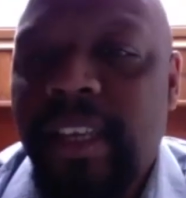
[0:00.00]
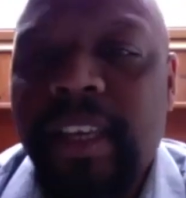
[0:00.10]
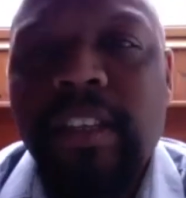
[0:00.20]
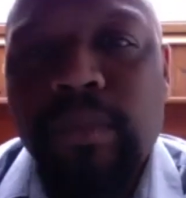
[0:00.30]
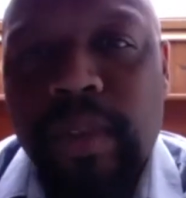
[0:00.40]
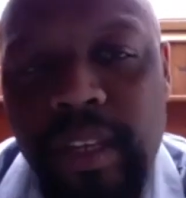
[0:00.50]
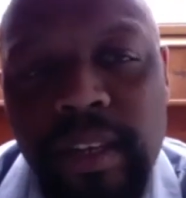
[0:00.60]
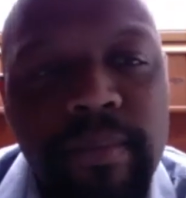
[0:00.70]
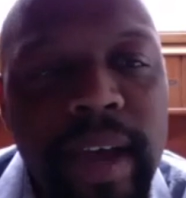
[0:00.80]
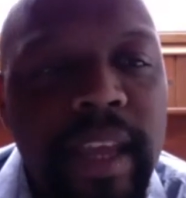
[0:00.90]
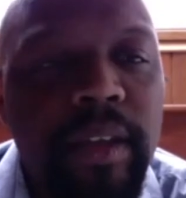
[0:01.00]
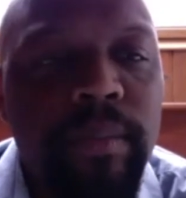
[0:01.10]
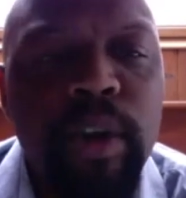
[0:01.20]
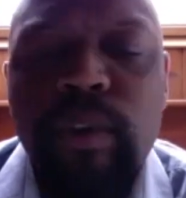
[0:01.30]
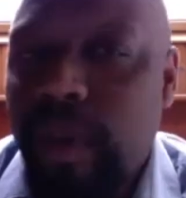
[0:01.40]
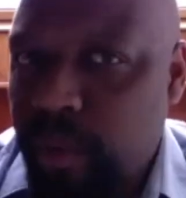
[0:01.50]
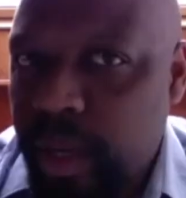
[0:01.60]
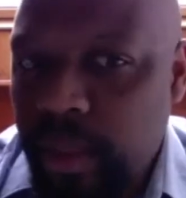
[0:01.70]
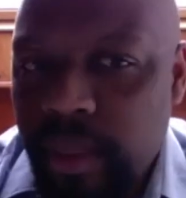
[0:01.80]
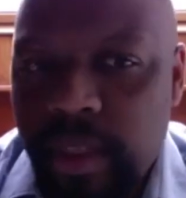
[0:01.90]
in Sweden by uh,
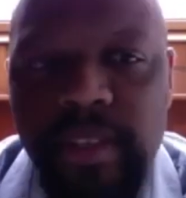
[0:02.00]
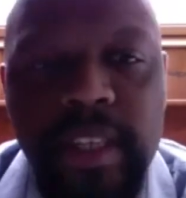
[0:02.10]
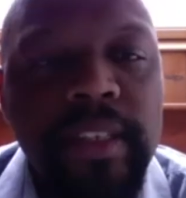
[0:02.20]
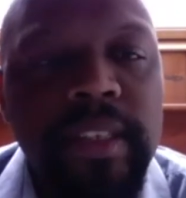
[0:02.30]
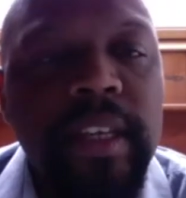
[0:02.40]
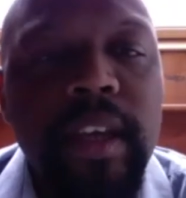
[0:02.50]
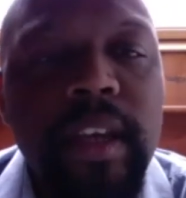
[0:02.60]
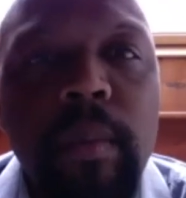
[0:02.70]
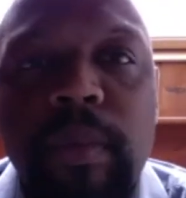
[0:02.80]
Bokfabriken, that's it, mhm.